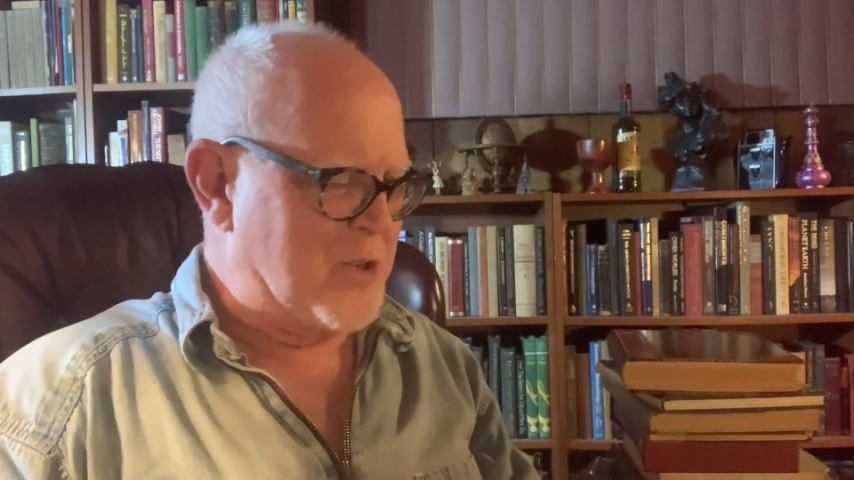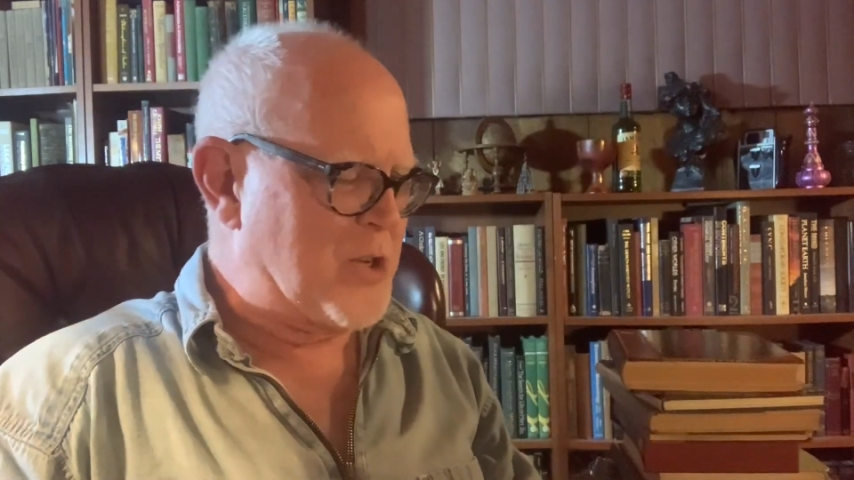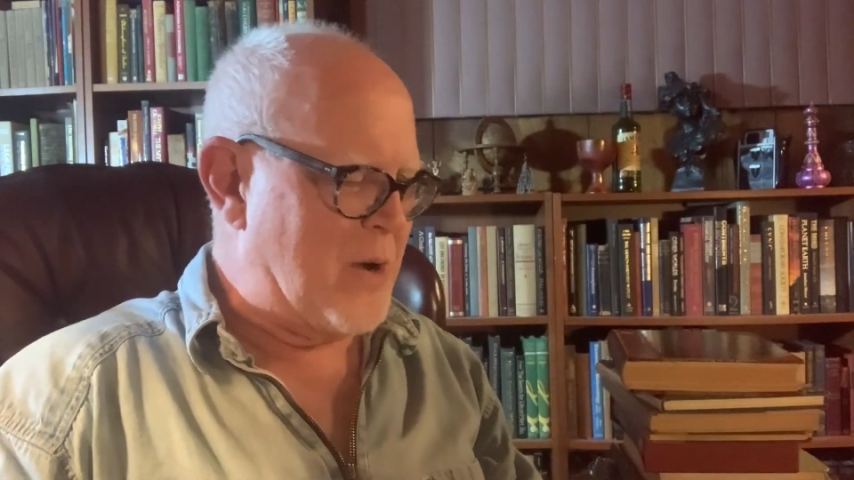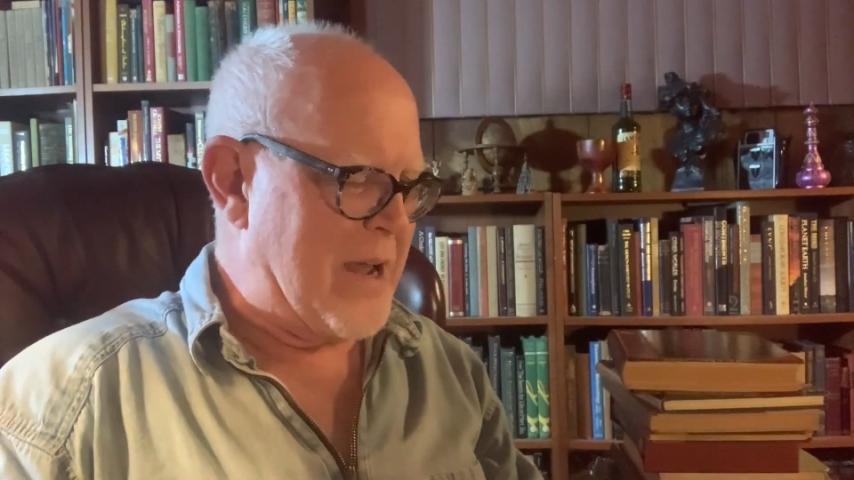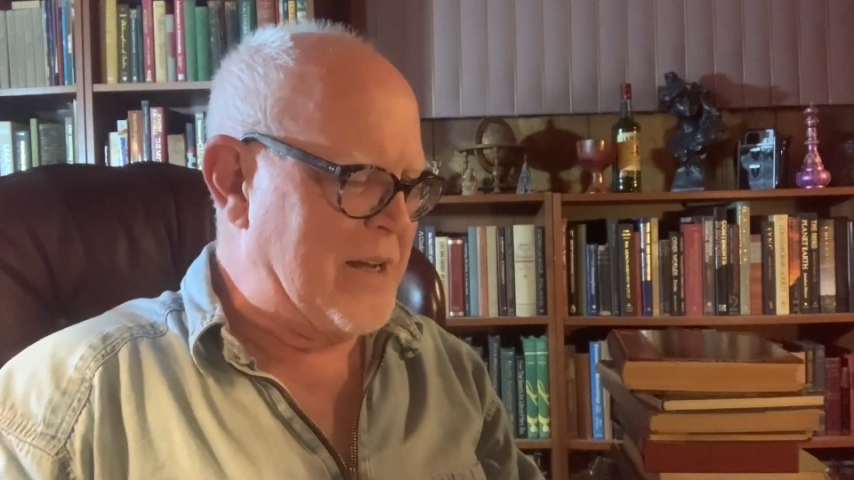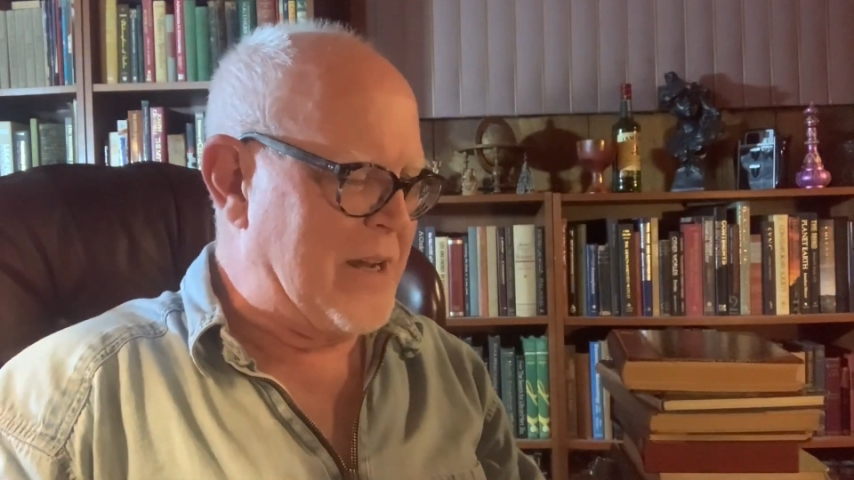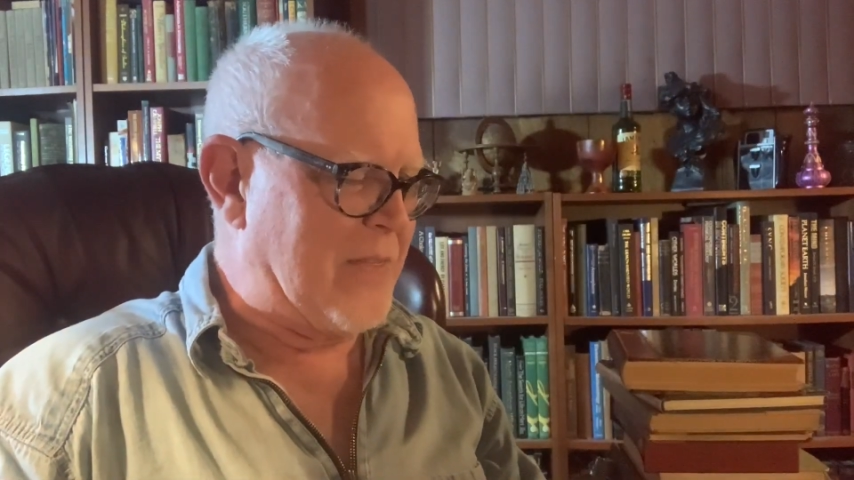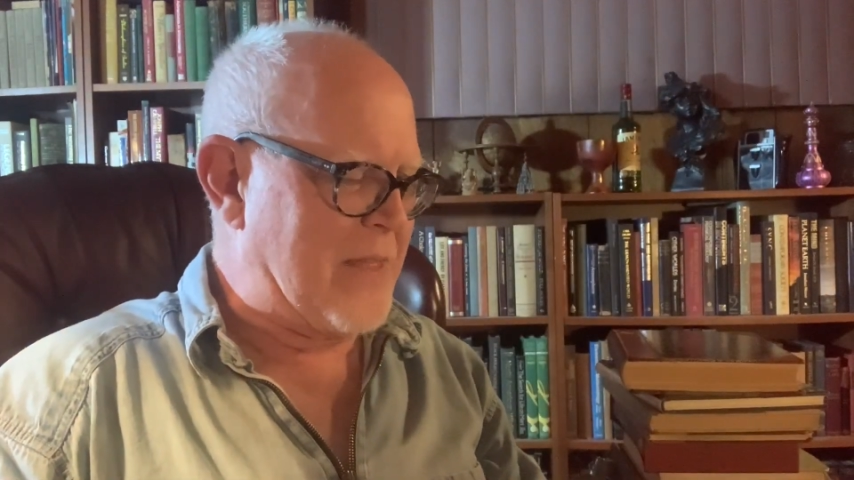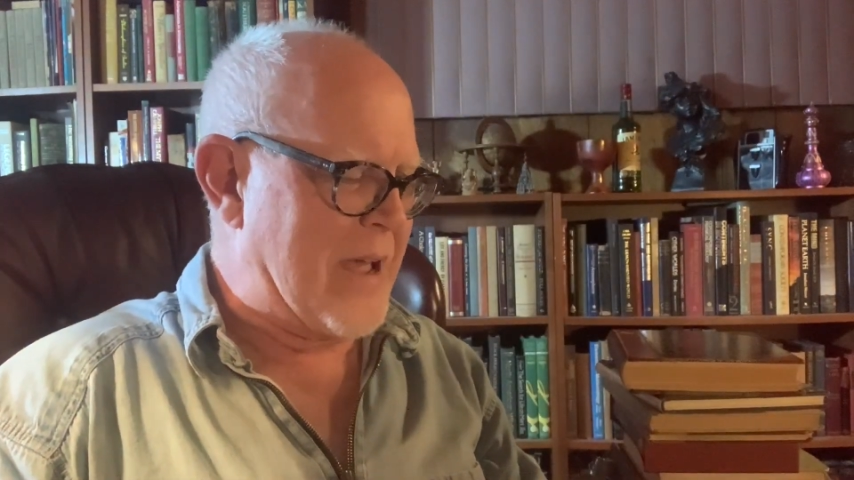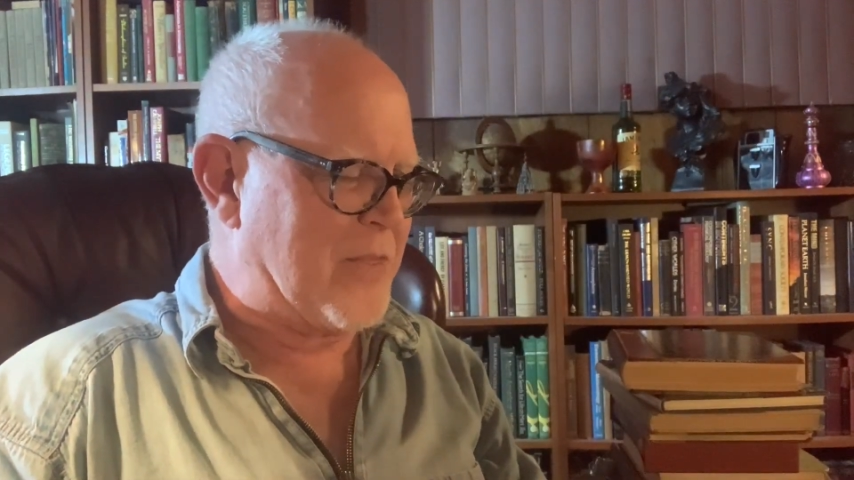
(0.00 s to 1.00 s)
So I had to
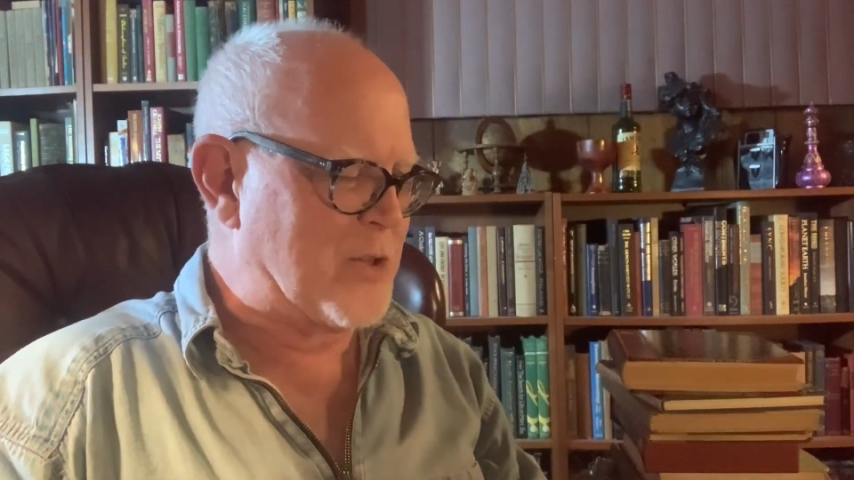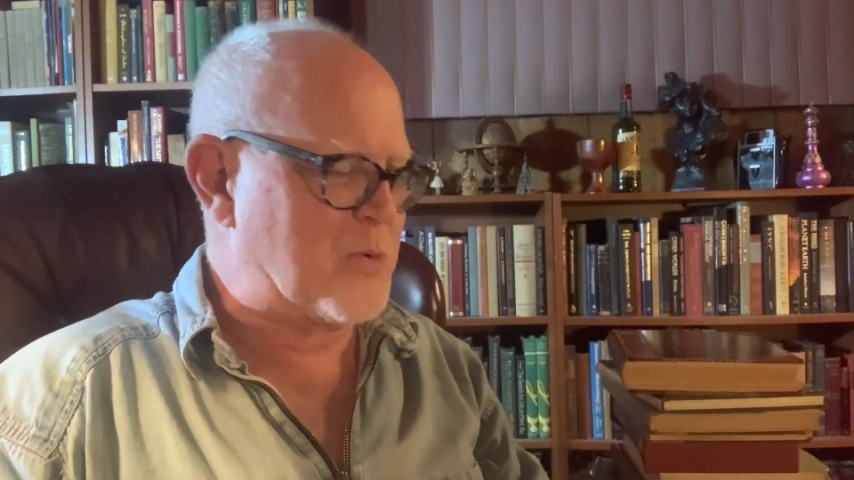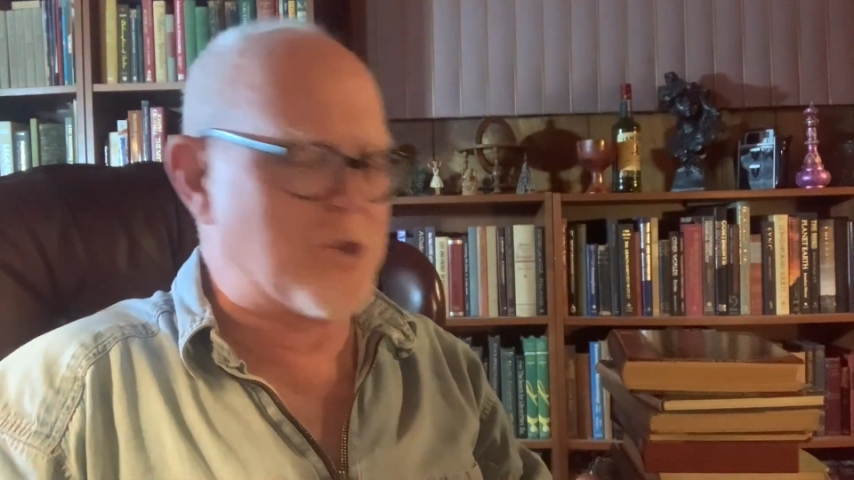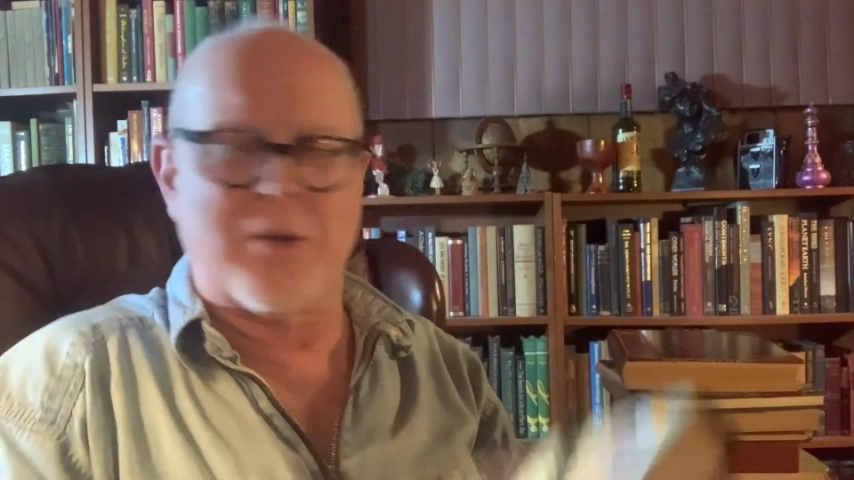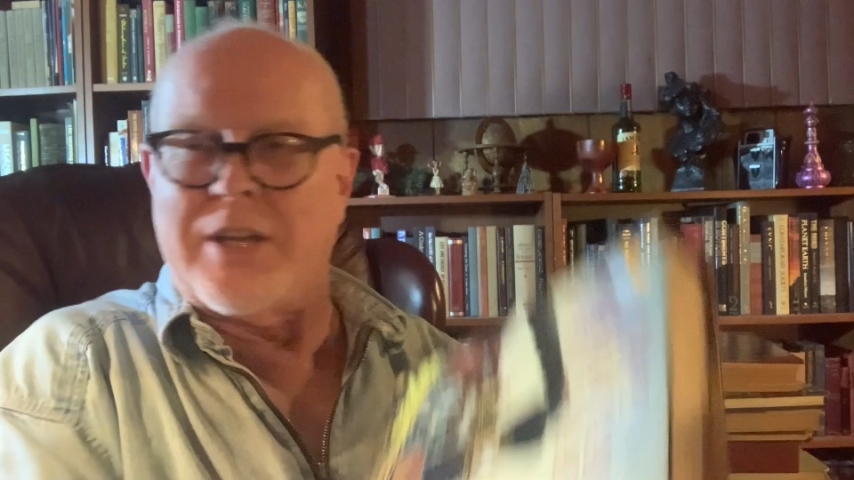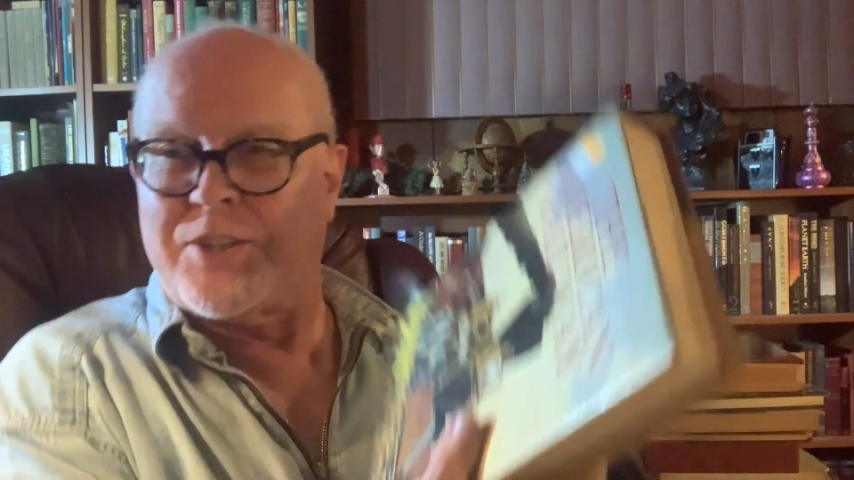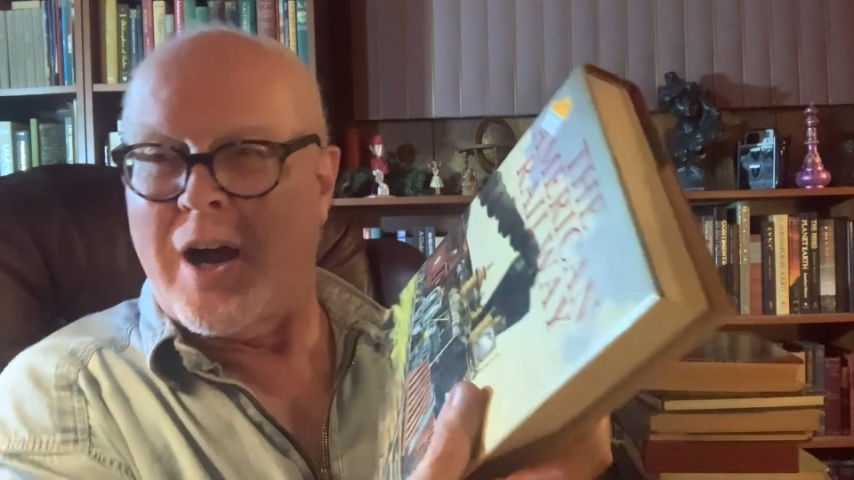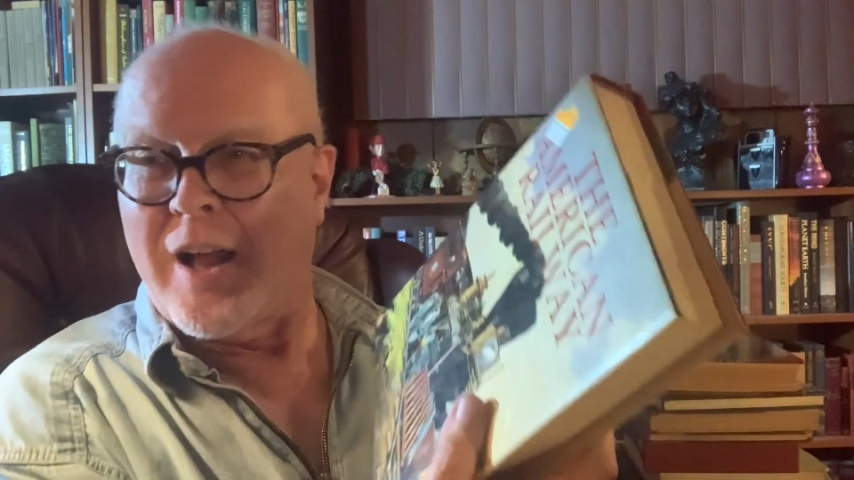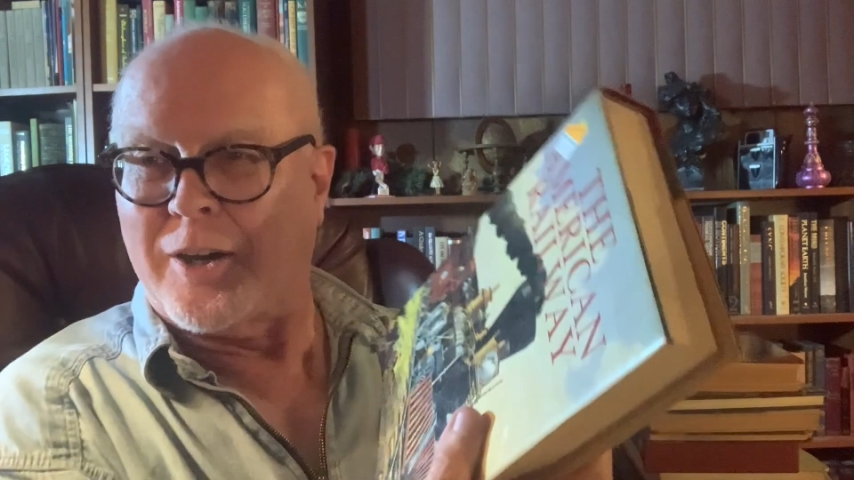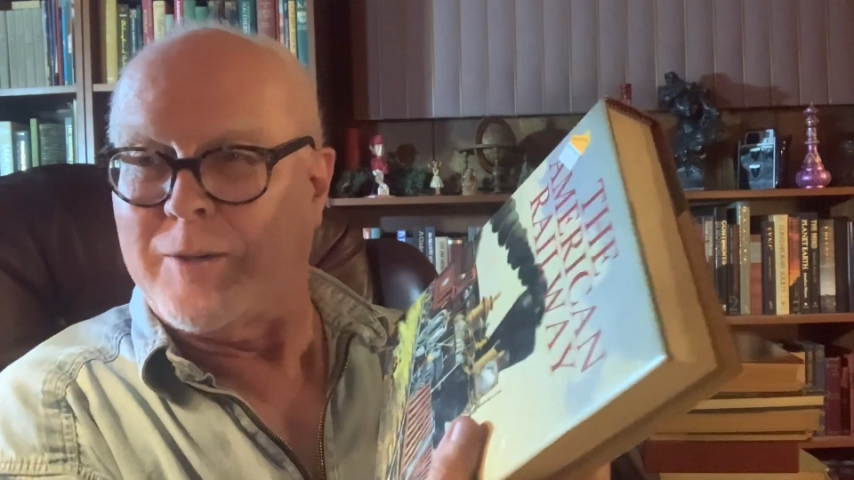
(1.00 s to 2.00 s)
get that. This was only
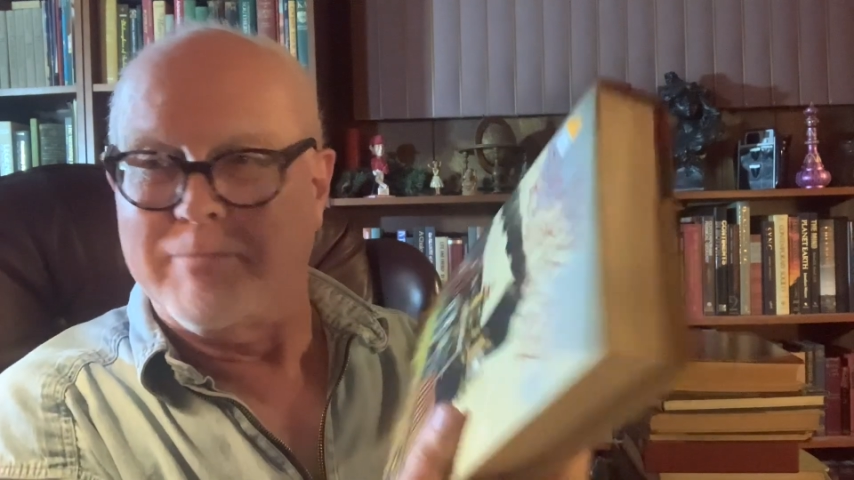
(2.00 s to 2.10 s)
$1,